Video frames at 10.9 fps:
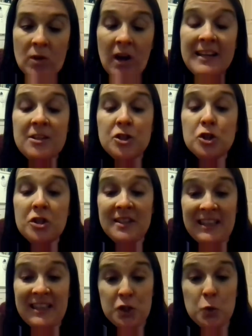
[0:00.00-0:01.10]
I enjoyed
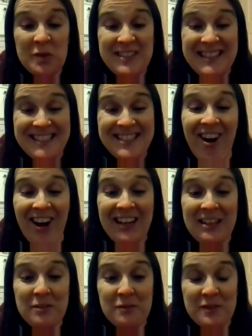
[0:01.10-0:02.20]
the actual design of